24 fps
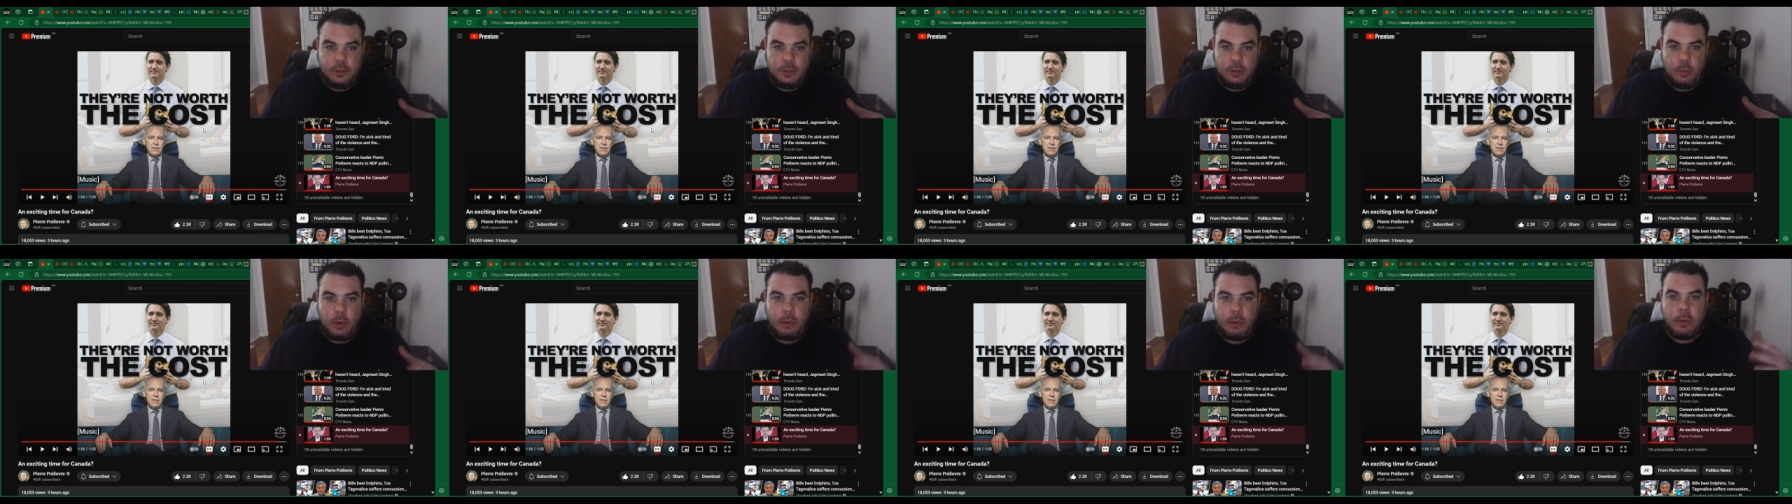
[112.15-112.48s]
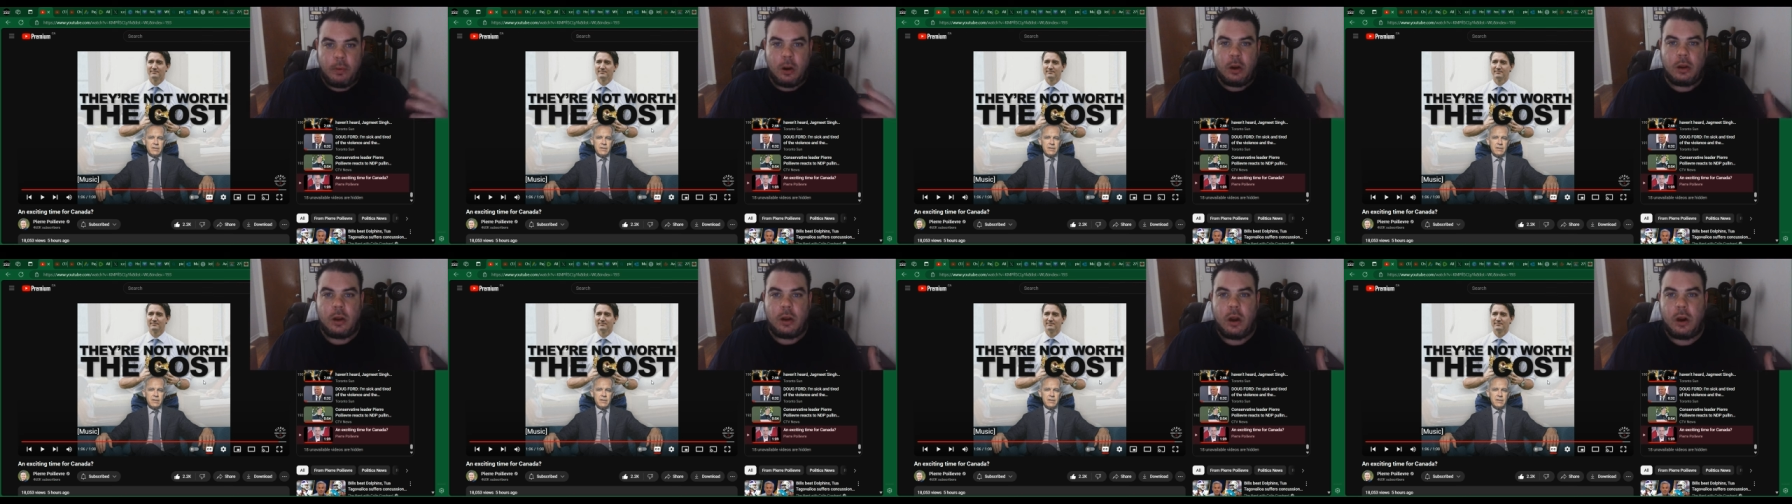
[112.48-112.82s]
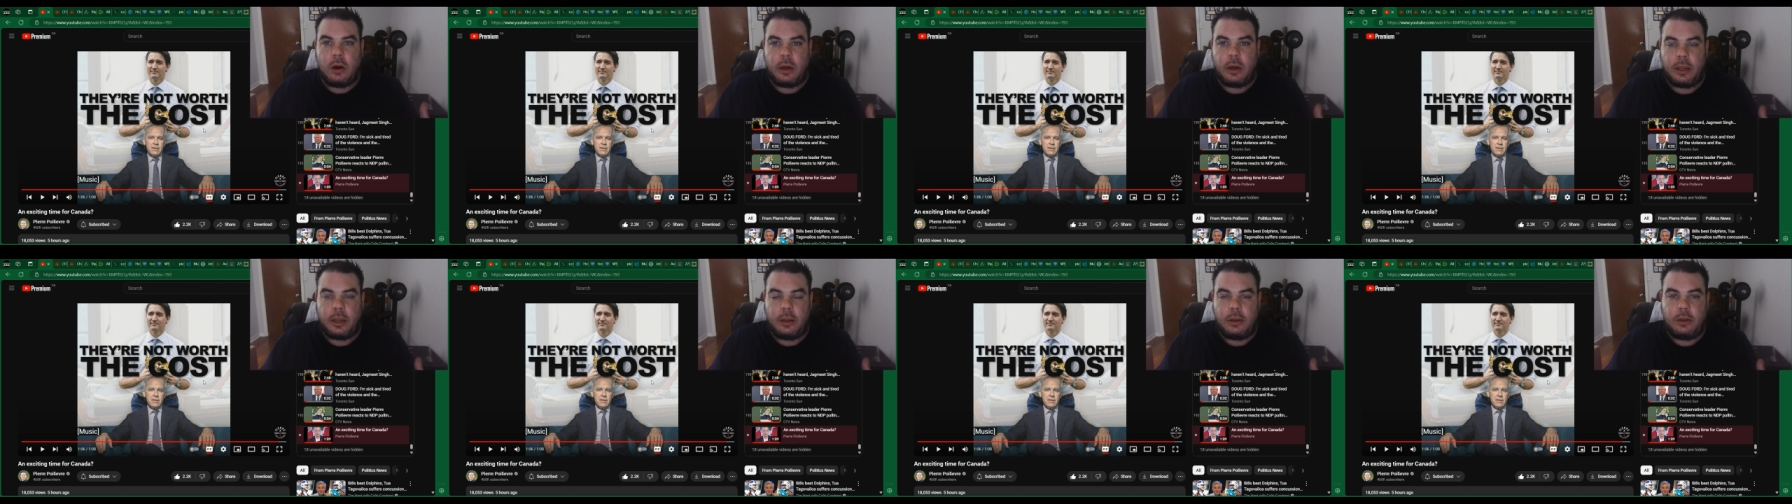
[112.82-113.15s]
when Mark
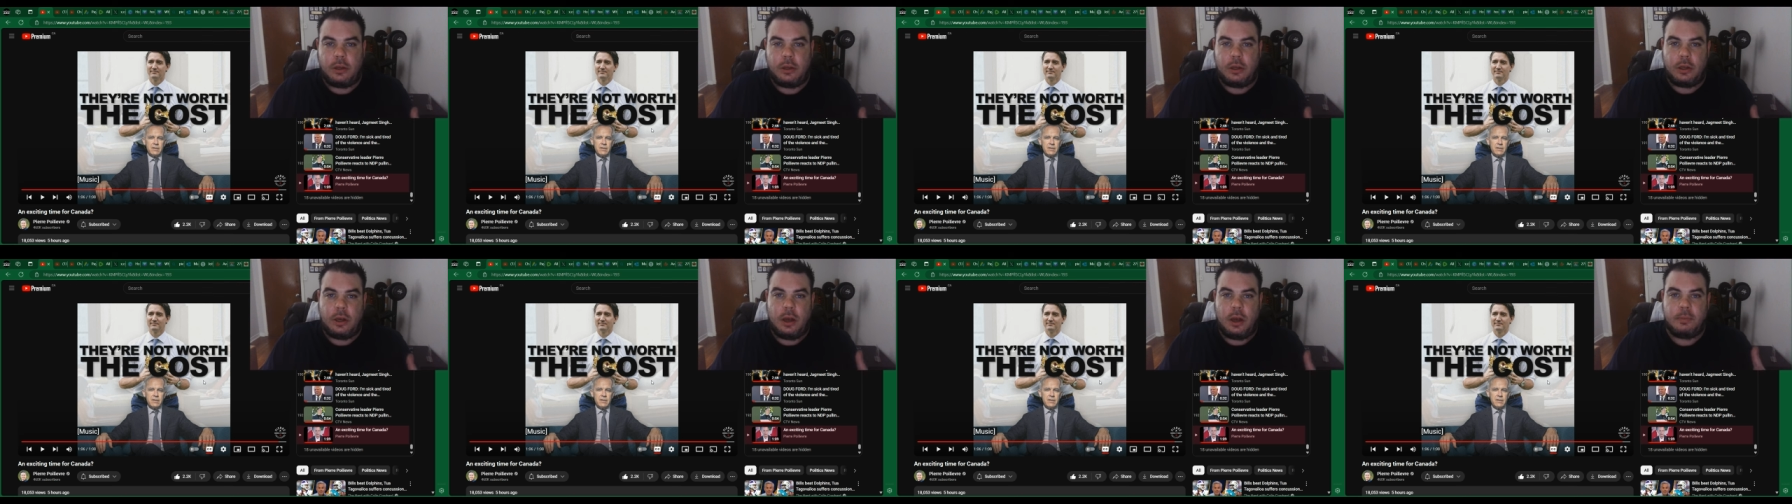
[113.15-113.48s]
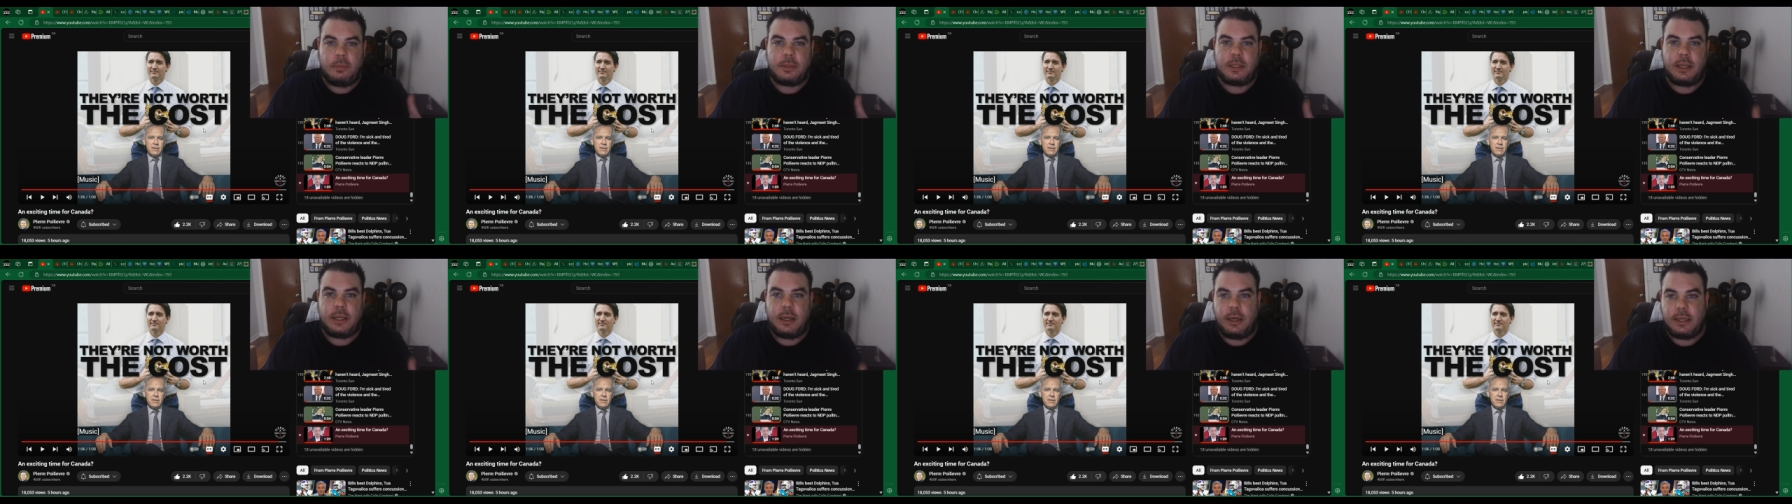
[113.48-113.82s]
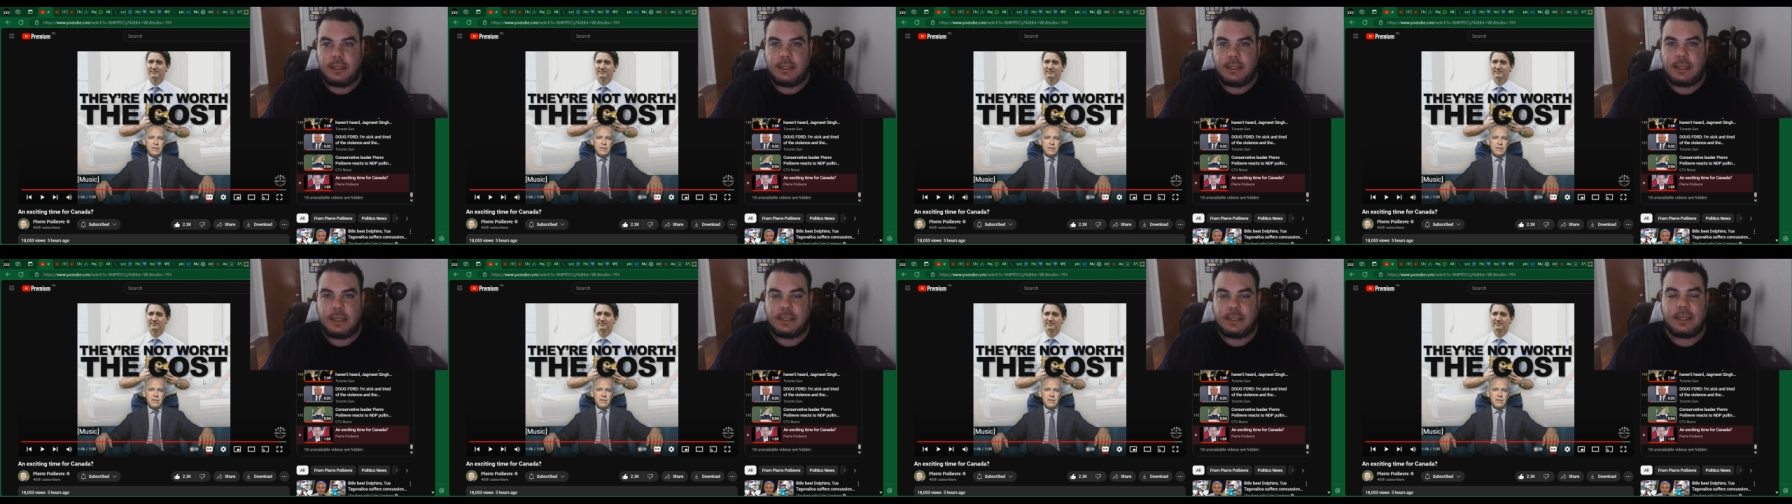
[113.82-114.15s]
Carney comes in
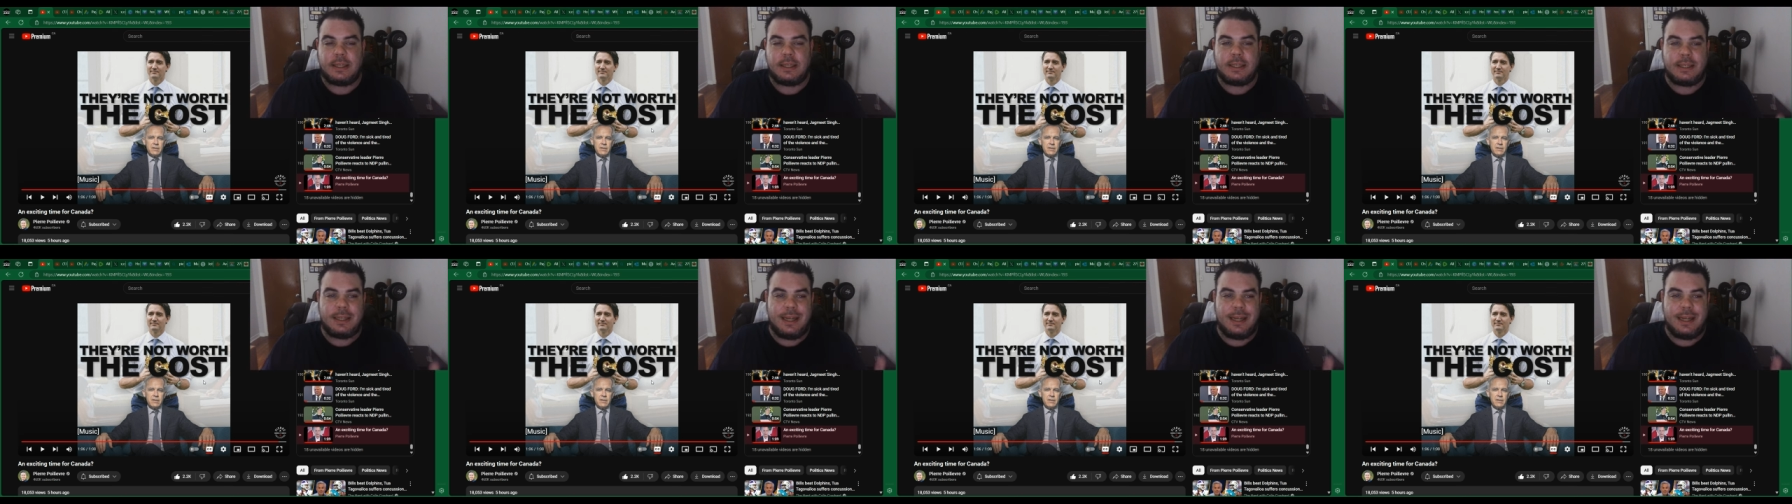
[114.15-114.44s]
and says it's,